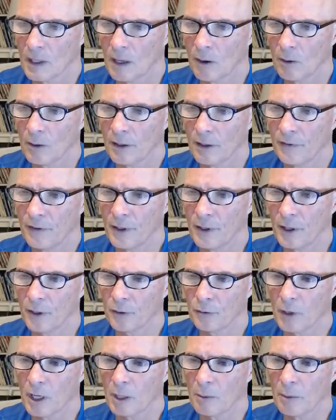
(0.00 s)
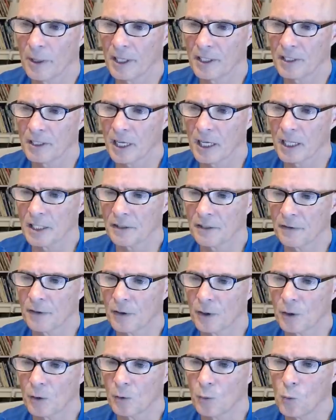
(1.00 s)
How can I figure out throttle body size
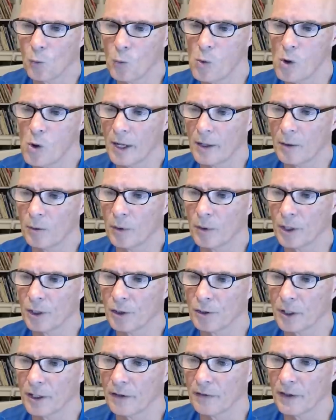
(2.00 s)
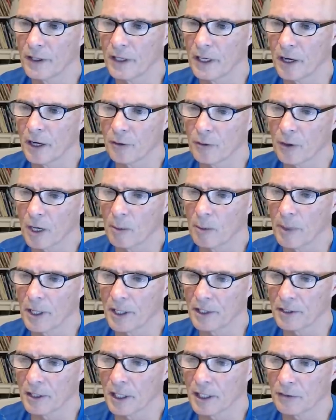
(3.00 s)
for what? What are you trying to figure out a throttle
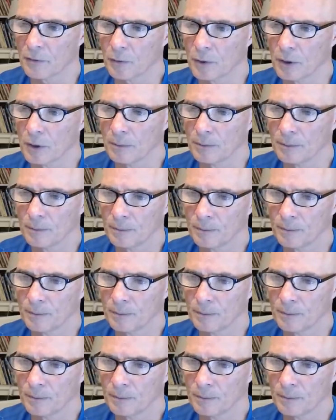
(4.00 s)
body size for?